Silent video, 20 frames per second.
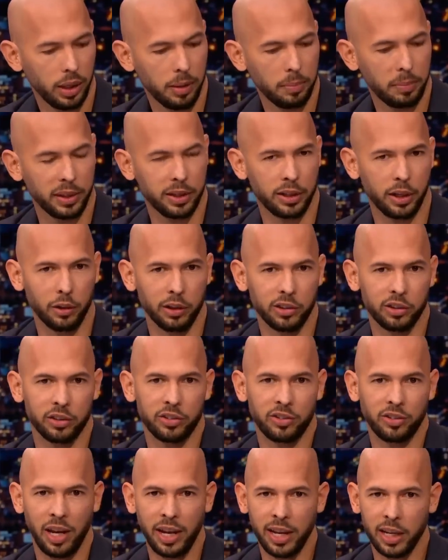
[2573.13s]
But there is a
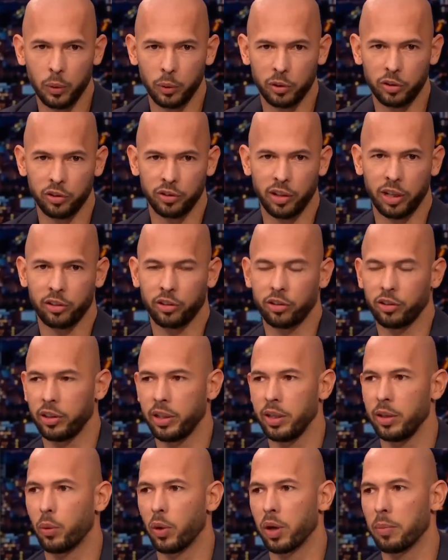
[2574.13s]
saying which is
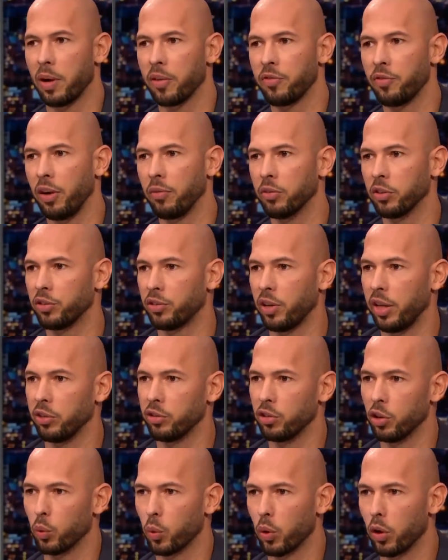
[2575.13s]
actually one of my favorite
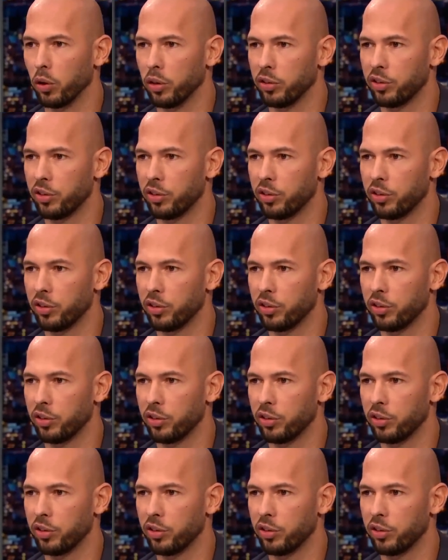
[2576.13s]
sayings in the world.